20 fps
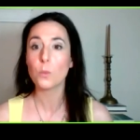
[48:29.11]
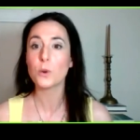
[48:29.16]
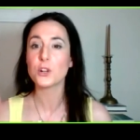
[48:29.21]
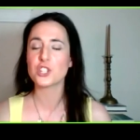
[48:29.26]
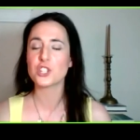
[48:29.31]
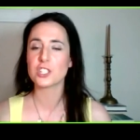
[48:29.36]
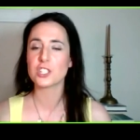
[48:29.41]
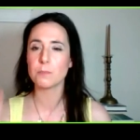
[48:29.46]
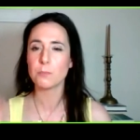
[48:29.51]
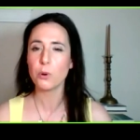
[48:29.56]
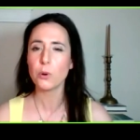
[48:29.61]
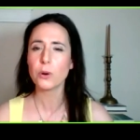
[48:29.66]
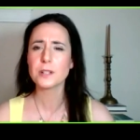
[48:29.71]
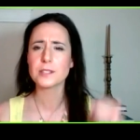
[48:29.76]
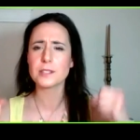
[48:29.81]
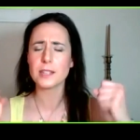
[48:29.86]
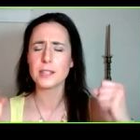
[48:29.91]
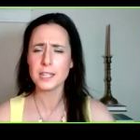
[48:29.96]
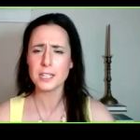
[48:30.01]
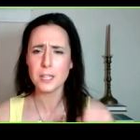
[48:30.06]
which
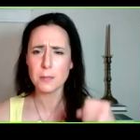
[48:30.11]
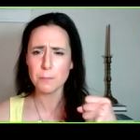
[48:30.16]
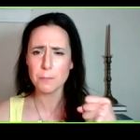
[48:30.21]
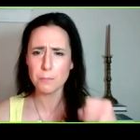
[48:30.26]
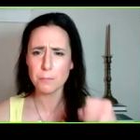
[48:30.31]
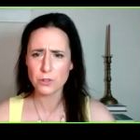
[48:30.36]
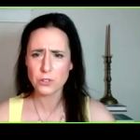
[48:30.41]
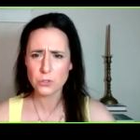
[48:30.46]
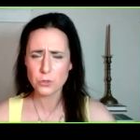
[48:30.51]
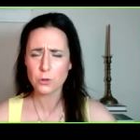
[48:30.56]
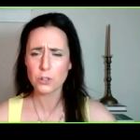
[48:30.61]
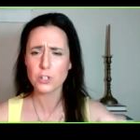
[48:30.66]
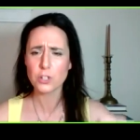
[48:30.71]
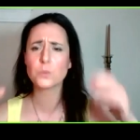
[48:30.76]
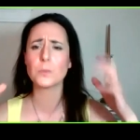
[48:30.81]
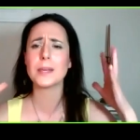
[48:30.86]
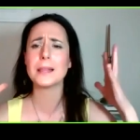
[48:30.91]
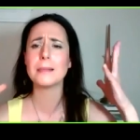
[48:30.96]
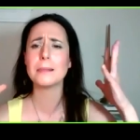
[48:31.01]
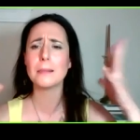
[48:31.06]
supports indie
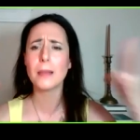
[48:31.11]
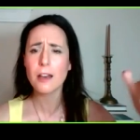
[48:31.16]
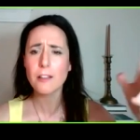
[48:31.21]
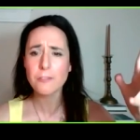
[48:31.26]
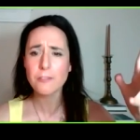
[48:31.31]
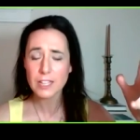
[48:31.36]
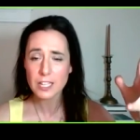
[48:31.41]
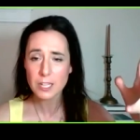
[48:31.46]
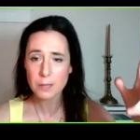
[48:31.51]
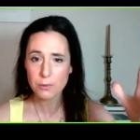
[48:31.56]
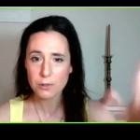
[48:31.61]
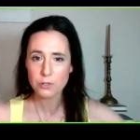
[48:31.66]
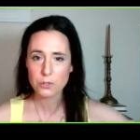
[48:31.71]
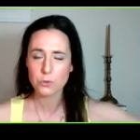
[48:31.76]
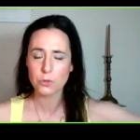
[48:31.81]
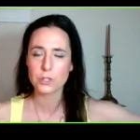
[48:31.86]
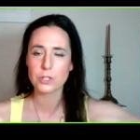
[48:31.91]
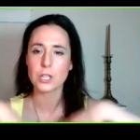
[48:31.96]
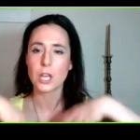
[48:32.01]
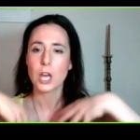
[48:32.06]
bookstores. We love indie
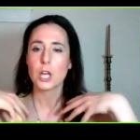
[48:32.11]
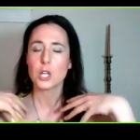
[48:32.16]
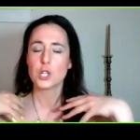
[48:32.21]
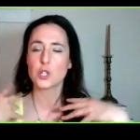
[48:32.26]
bookstores.